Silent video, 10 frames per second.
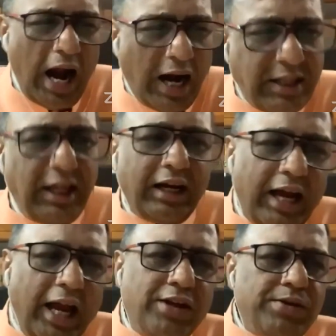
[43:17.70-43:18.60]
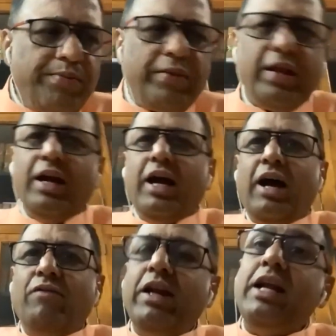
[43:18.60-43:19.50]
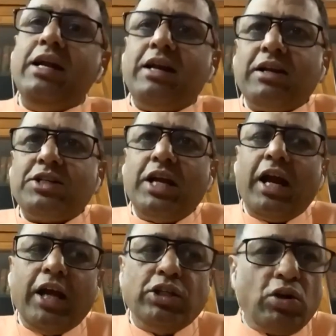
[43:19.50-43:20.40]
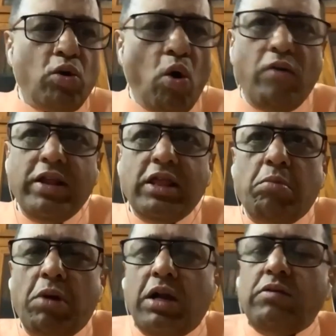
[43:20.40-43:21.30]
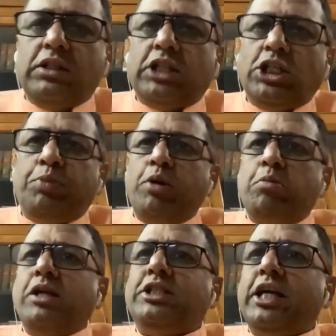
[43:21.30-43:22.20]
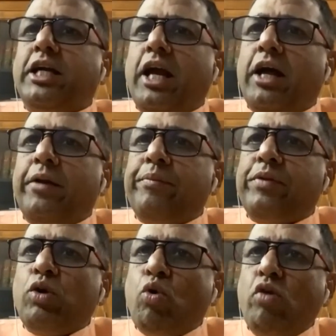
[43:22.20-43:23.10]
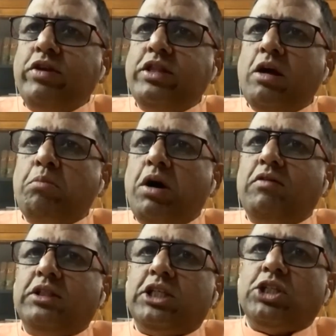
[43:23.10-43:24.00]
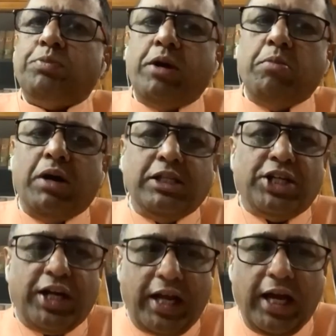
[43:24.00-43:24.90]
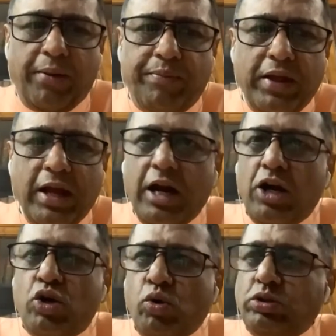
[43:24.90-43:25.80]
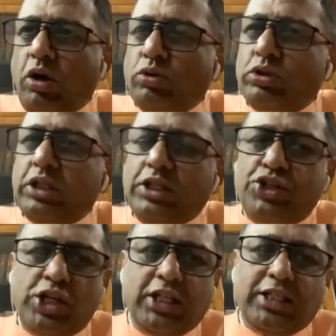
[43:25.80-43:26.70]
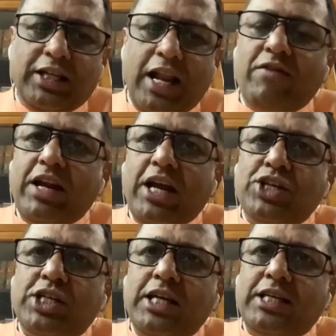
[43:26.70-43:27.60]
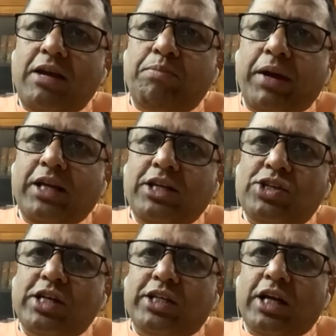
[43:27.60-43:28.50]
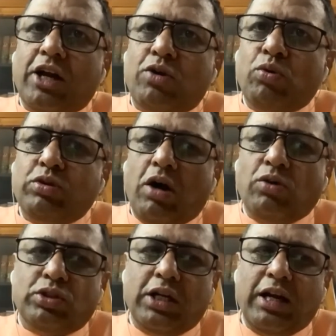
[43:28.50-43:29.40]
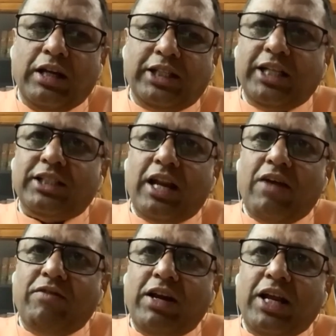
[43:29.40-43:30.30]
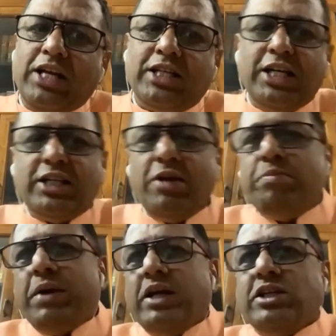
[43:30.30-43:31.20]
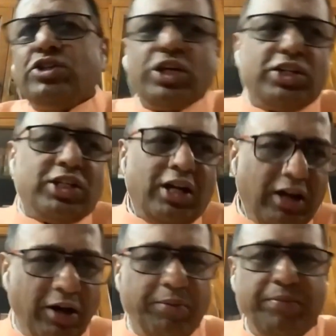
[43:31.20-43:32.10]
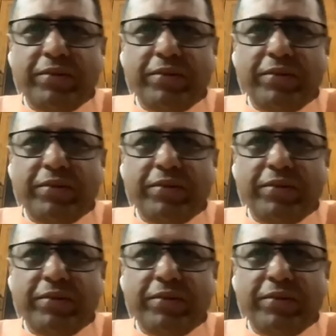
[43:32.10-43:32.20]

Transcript: Another case, very interesting case, Govindammal versus Perumal Chettiar. Govindammal versus Perumal Chettiar. 2006, 11 SEC, page 600. 2006, 11 SEC, page 600.